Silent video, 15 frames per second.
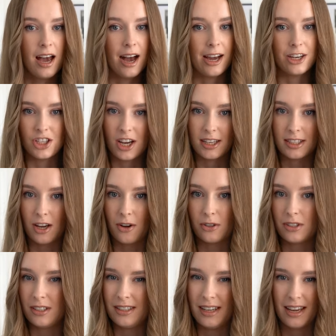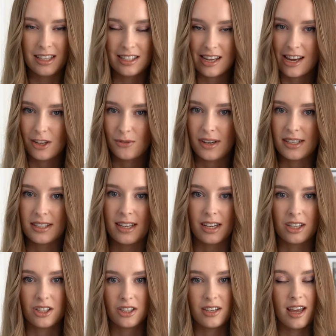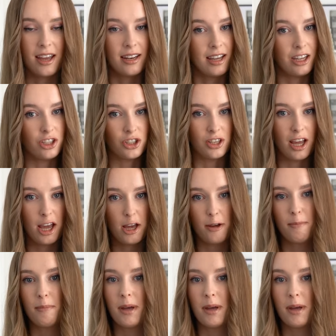I checked out the entire dress section at H&M,